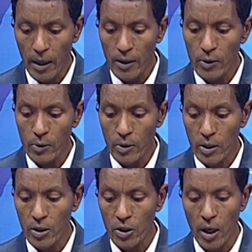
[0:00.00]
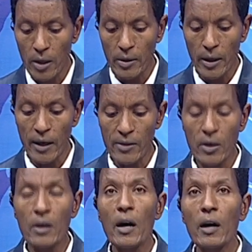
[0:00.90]
Agenyo Teshagar,
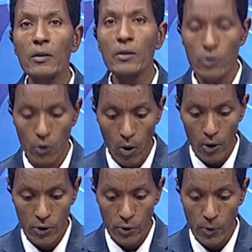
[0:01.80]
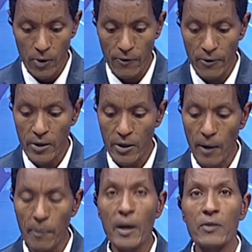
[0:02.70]
has held talks with French
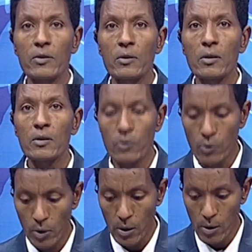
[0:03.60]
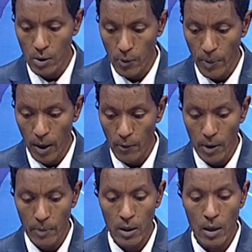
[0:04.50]
Ambassador to Ethiopia,
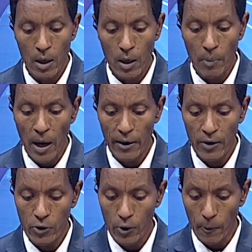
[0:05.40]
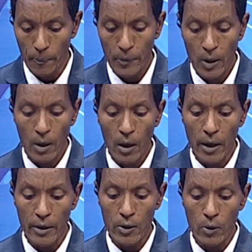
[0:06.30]
Remy Marechaux.
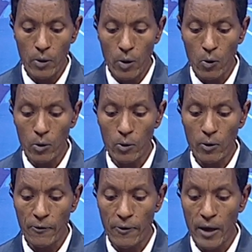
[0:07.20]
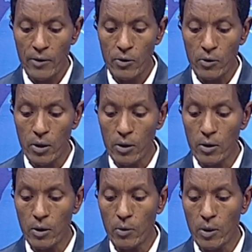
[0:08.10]
Agenyo called on France to
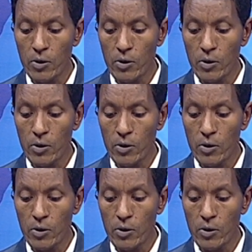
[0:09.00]
continue